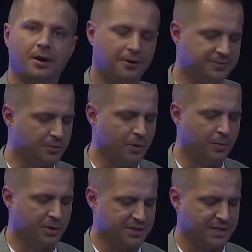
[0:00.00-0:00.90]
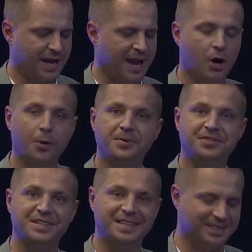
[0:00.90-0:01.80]
of the robot. I hope you
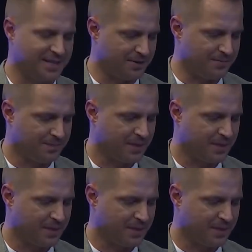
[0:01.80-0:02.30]
see it now.